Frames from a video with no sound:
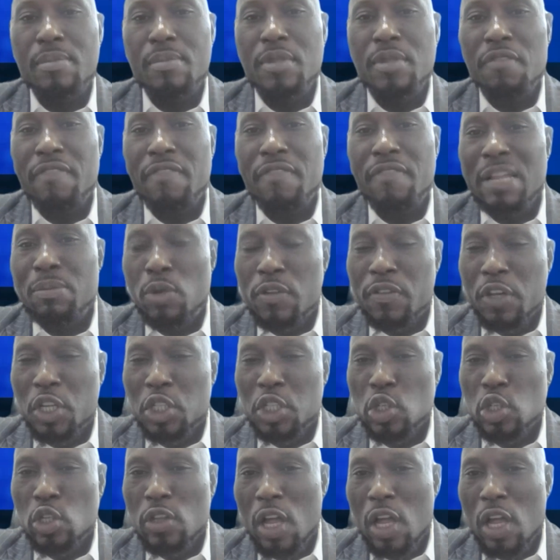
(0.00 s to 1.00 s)
the VAT
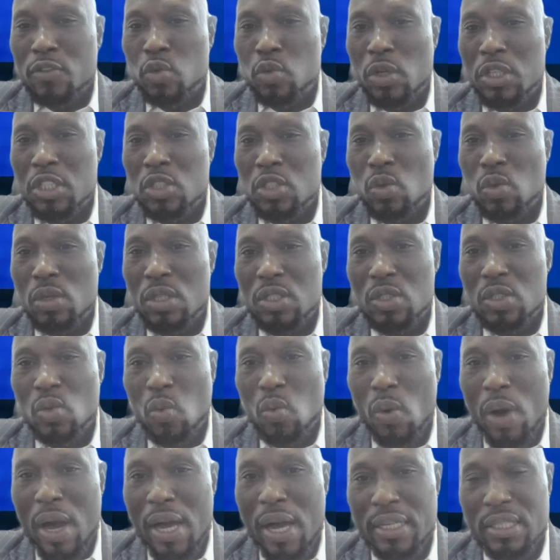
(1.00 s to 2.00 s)
Notifications of
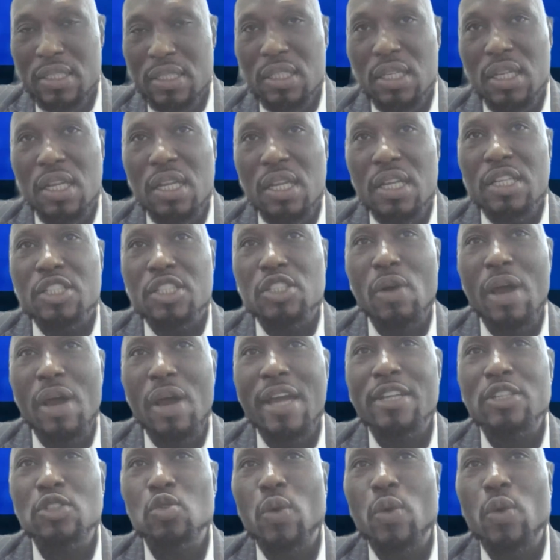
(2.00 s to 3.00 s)
2021
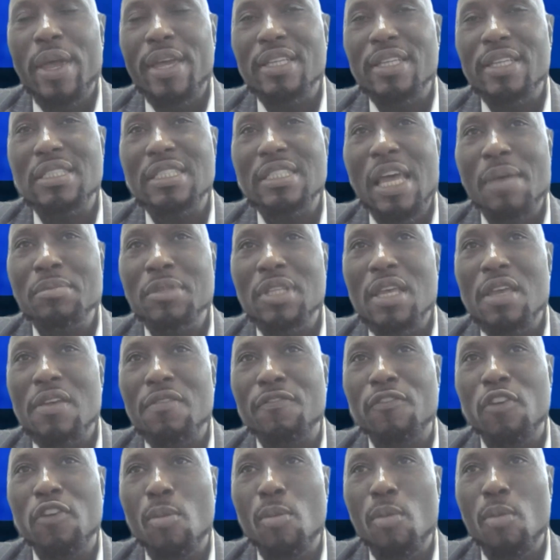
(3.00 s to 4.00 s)
tried to exempt a
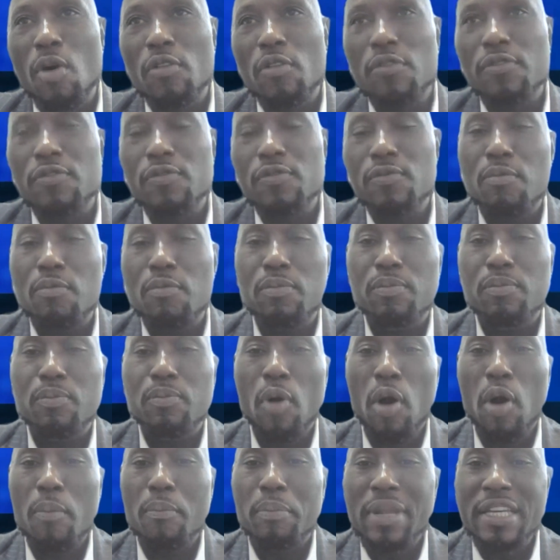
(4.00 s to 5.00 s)
form of
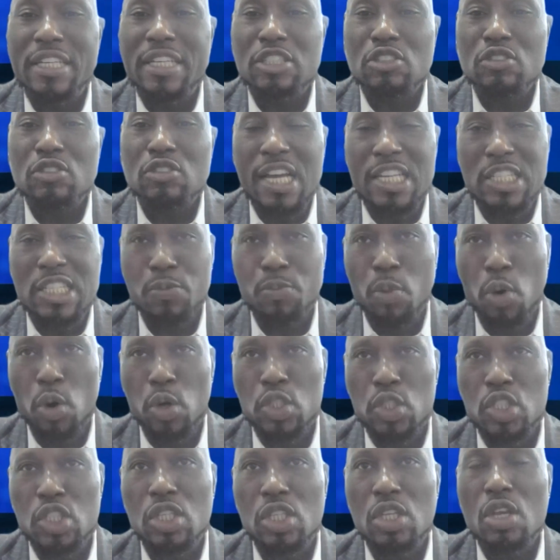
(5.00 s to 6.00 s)
public
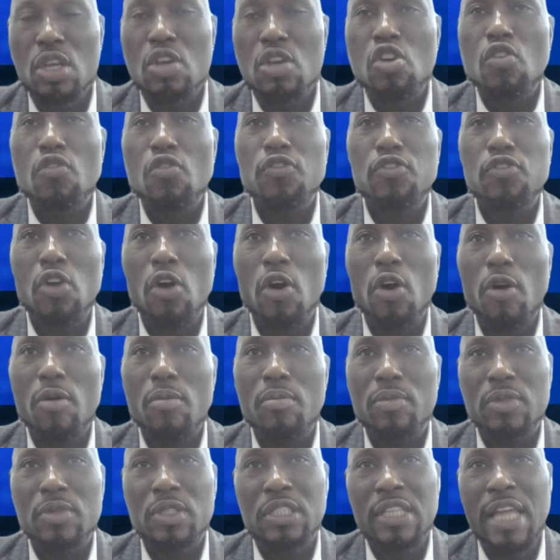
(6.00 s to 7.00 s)
transport
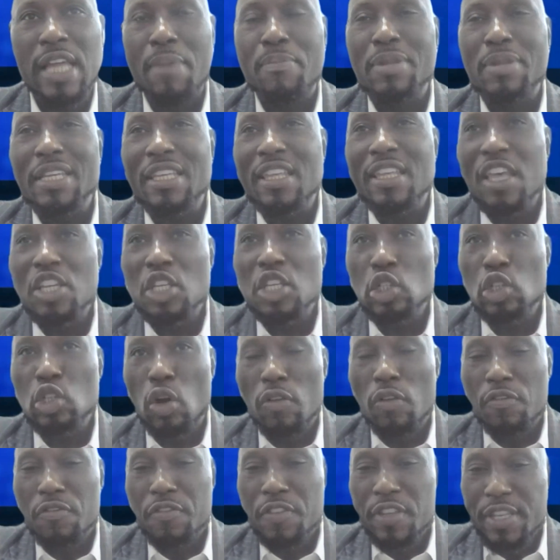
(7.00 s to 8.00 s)
from the application
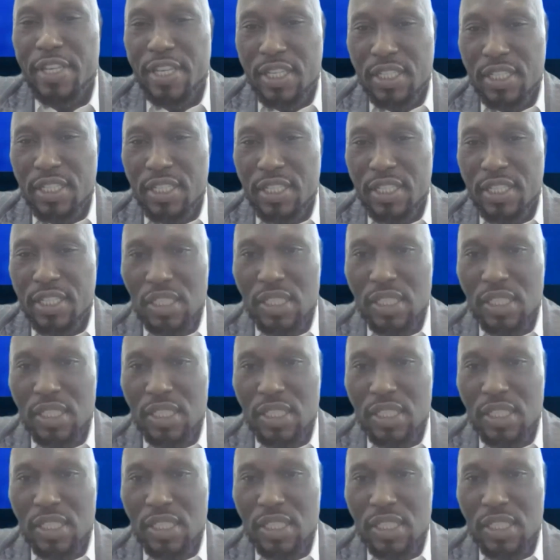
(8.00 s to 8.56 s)
of VAT.